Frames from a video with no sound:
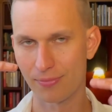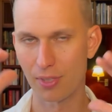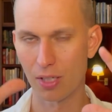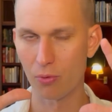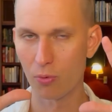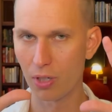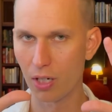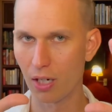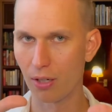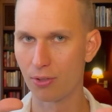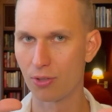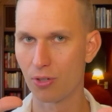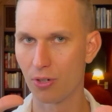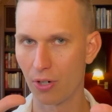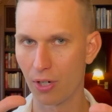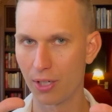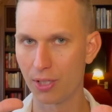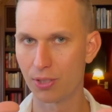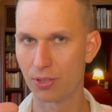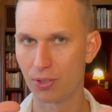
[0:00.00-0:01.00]
without
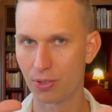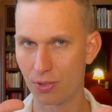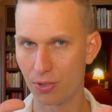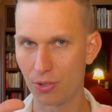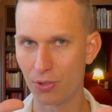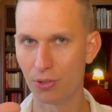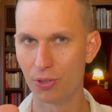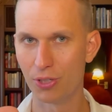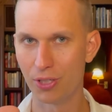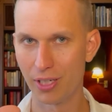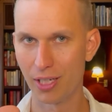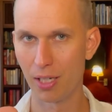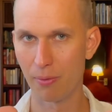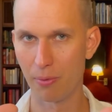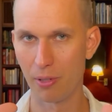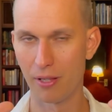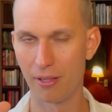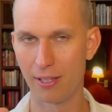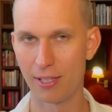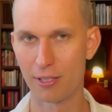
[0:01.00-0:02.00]
going too deep
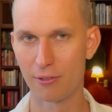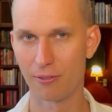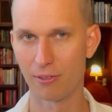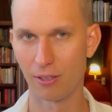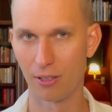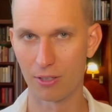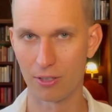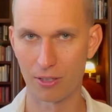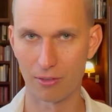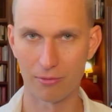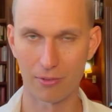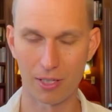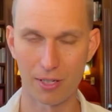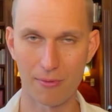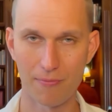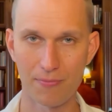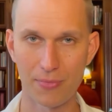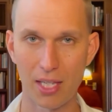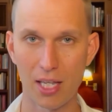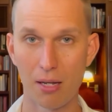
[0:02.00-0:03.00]
in this philosophy,
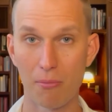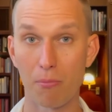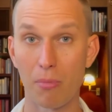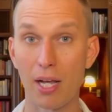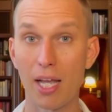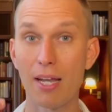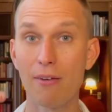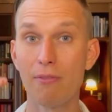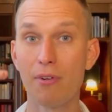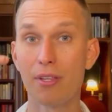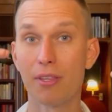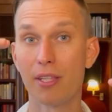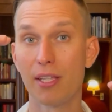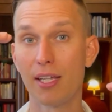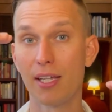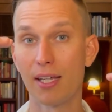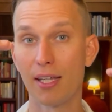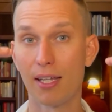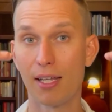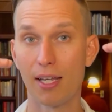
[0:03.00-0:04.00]
but
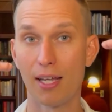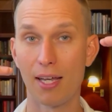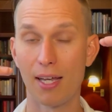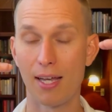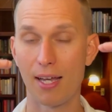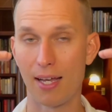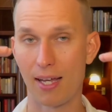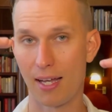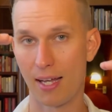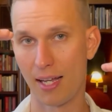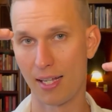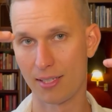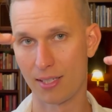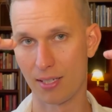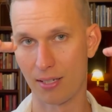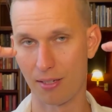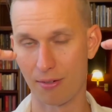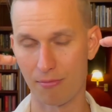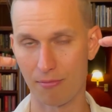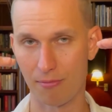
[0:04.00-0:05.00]
everything has
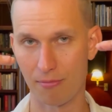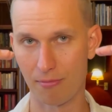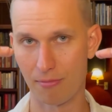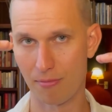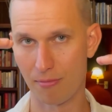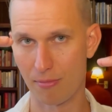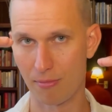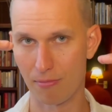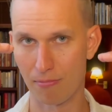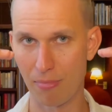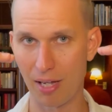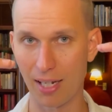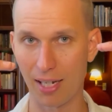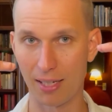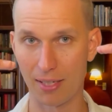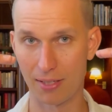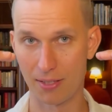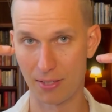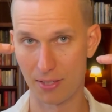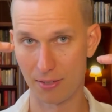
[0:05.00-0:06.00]
a
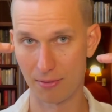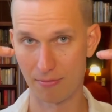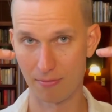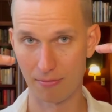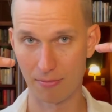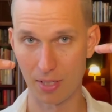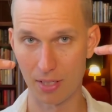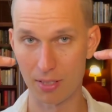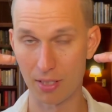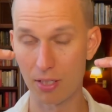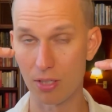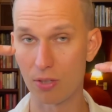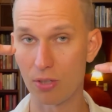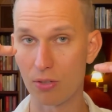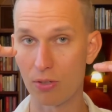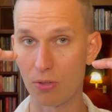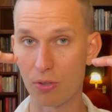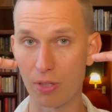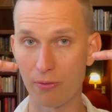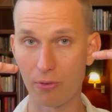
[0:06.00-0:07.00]
balance. There's a
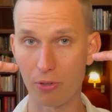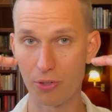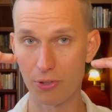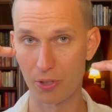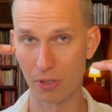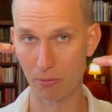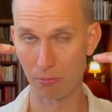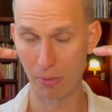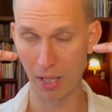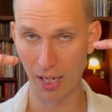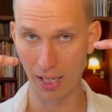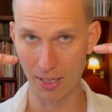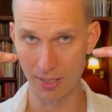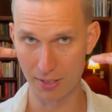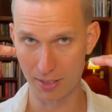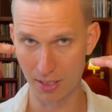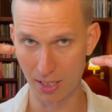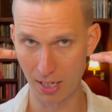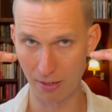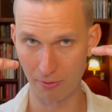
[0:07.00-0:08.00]
universal balance
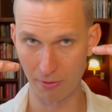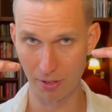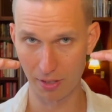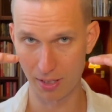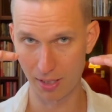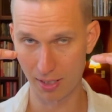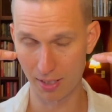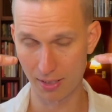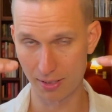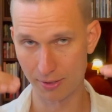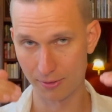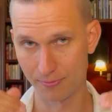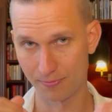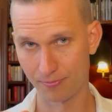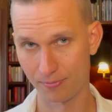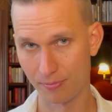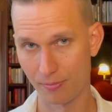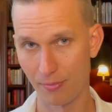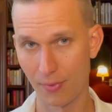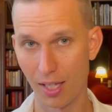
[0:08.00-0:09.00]
in everything.
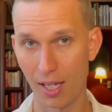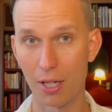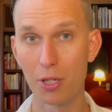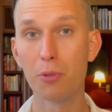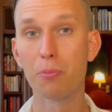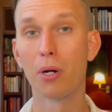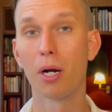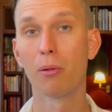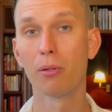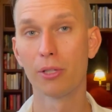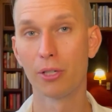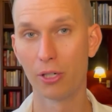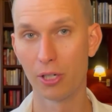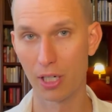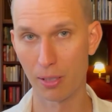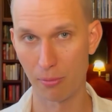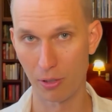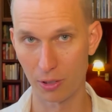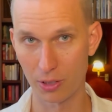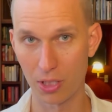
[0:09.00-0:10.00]
And you probably heard
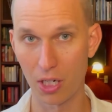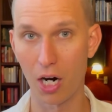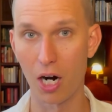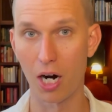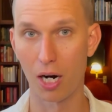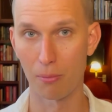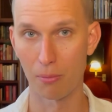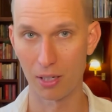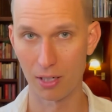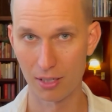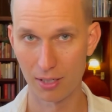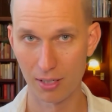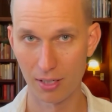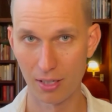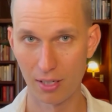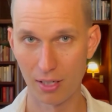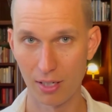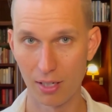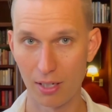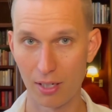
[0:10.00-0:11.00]
about karma.
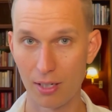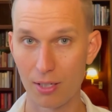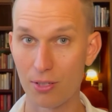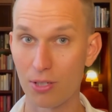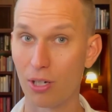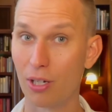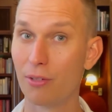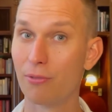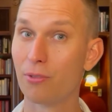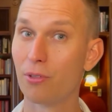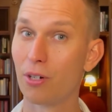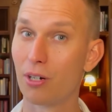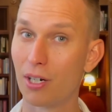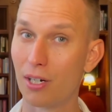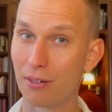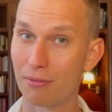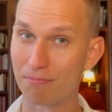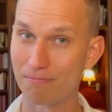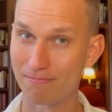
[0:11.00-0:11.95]
So if you're a